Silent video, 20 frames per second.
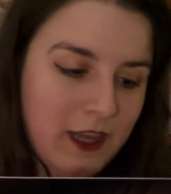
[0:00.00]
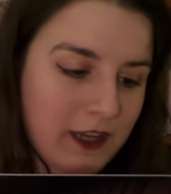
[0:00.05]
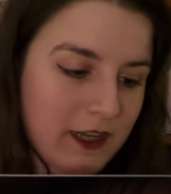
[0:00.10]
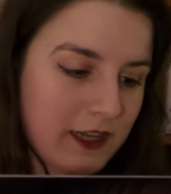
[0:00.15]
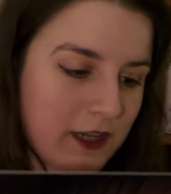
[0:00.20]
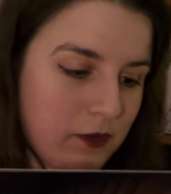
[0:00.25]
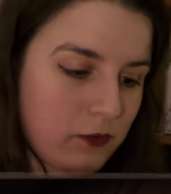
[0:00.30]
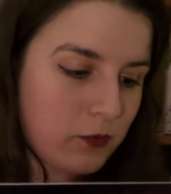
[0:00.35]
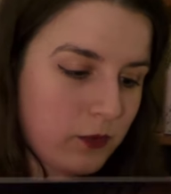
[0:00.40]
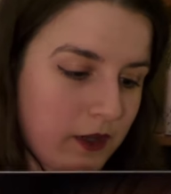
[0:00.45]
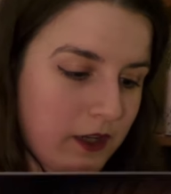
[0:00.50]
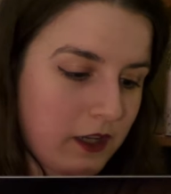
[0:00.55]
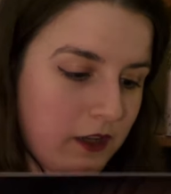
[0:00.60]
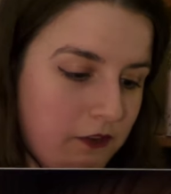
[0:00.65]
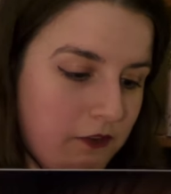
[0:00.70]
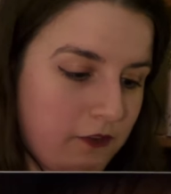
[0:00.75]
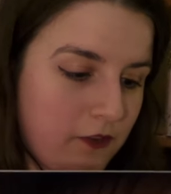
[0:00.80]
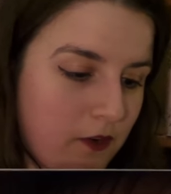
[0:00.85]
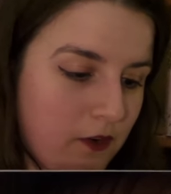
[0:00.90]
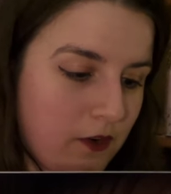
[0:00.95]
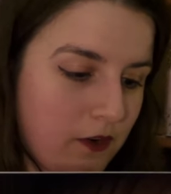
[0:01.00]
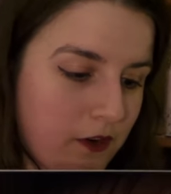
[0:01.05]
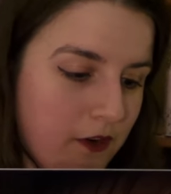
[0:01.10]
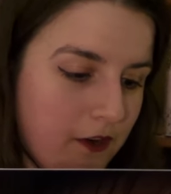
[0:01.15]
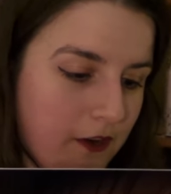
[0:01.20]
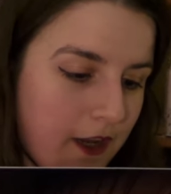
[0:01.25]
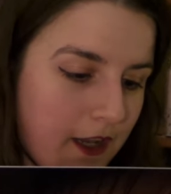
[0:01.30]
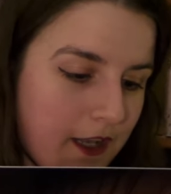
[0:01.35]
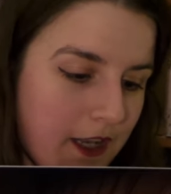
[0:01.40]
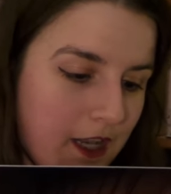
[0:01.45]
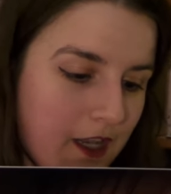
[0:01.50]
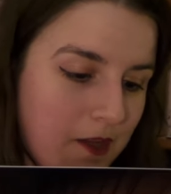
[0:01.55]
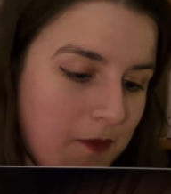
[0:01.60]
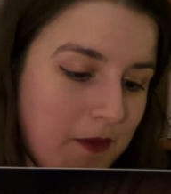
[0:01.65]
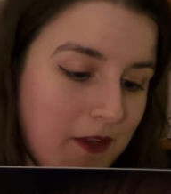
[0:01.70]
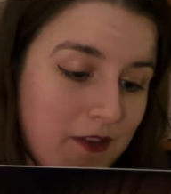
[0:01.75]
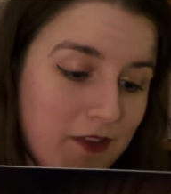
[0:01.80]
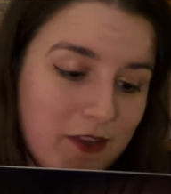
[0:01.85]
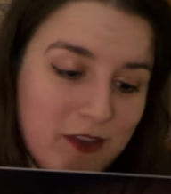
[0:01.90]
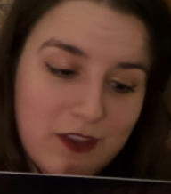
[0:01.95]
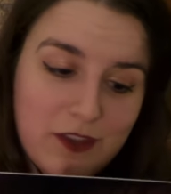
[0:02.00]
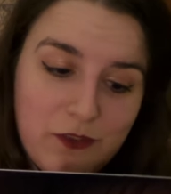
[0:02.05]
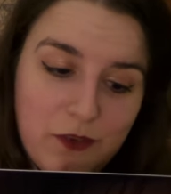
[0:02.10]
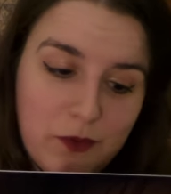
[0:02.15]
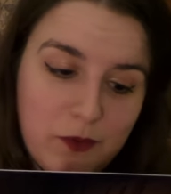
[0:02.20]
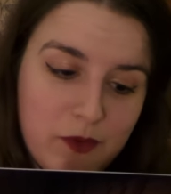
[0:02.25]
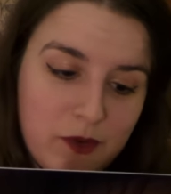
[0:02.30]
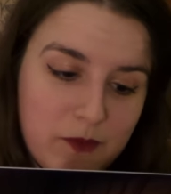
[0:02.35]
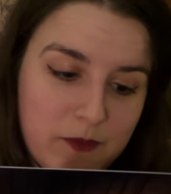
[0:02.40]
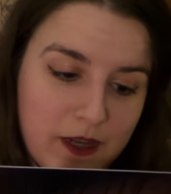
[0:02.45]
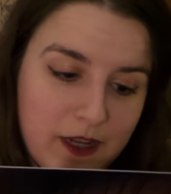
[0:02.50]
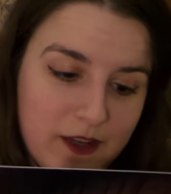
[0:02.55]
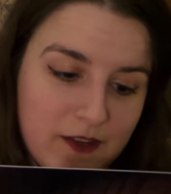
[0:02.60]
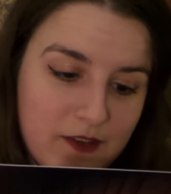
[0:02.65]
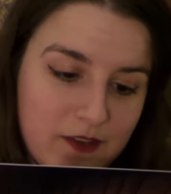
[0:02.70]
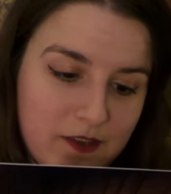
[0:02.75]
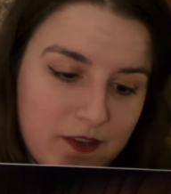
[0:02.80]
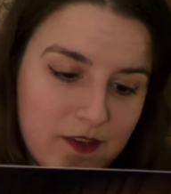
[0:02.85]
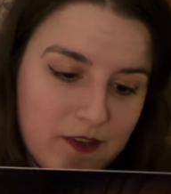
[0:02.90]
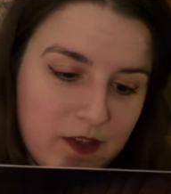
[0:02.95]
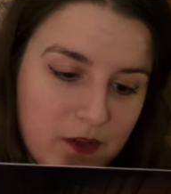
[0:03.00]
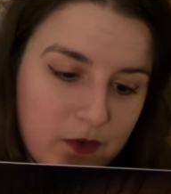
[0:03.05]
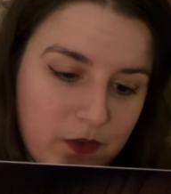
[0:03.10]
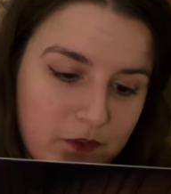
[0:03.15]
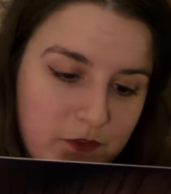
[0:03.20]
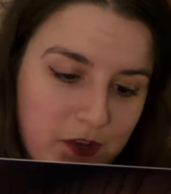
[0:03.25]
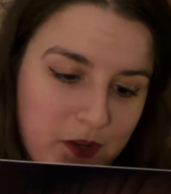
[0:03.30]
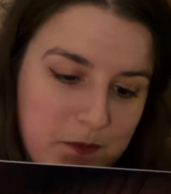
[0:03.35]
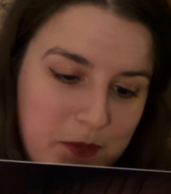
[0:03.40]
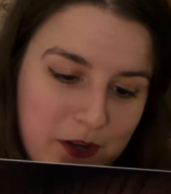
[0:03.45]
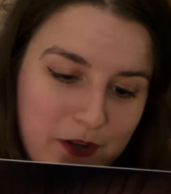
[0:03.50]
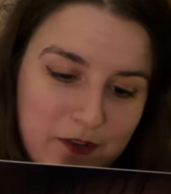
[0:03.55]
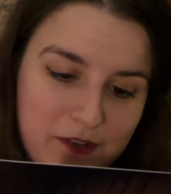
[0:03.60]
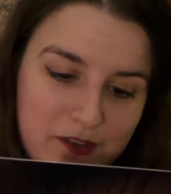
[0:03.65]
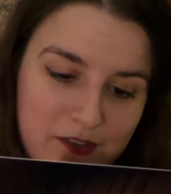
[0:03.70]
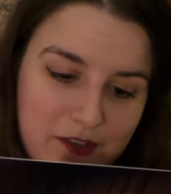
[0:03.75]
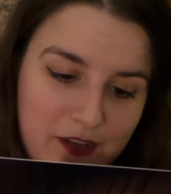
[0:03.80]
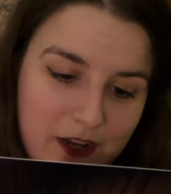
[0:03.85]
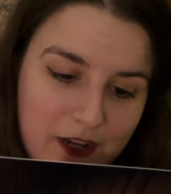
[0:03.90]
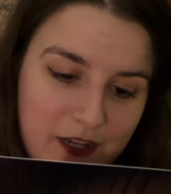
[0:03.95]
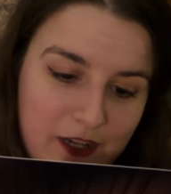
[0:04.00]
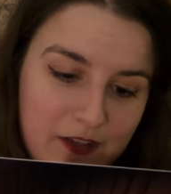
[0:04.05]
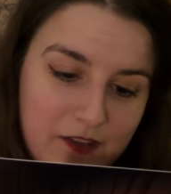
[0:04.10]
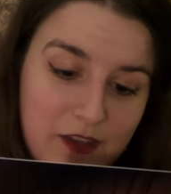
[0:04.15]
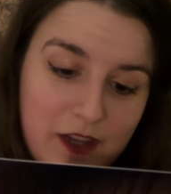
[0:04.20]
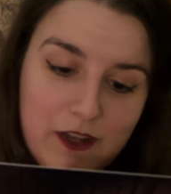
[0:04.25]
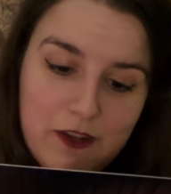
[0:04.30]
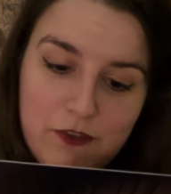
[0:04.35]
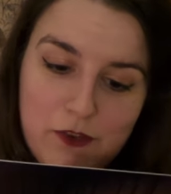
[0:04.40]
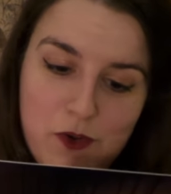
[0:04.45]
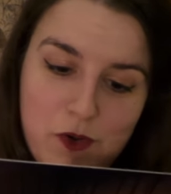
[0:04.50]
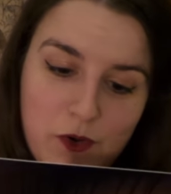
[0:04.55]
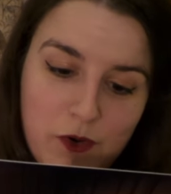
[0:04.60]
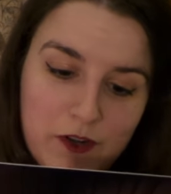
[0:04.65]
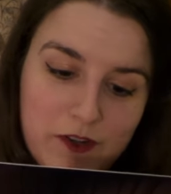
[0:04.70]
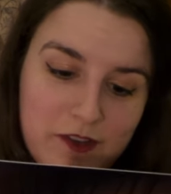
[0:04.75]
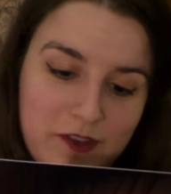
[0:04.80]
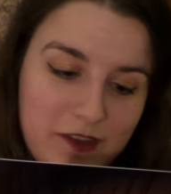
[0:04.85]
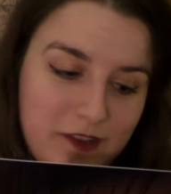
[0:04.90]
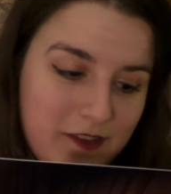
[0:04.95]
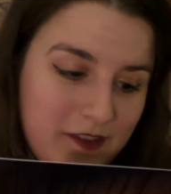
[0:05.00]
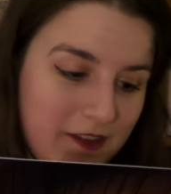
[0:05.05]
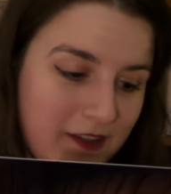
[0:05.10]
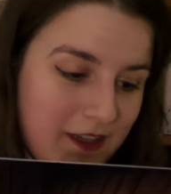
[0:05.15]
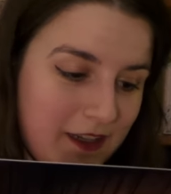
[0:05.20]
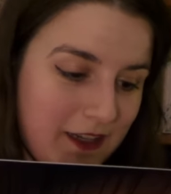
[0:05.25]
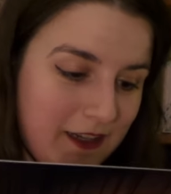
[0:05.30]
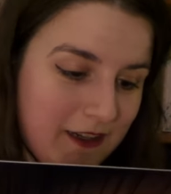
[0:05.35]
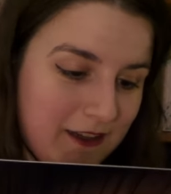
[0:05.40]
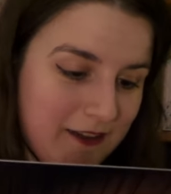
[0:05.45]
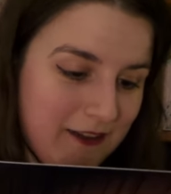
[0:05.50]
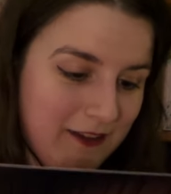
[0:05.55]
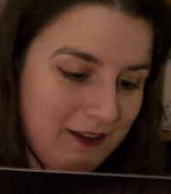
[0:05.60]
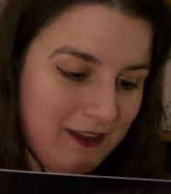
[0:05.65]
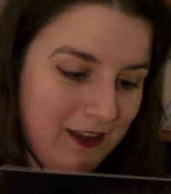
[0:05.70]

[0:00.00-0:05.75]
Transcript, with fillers: Get ready for an enemies-to-lover romance, secret vampire societies, and of course, tea.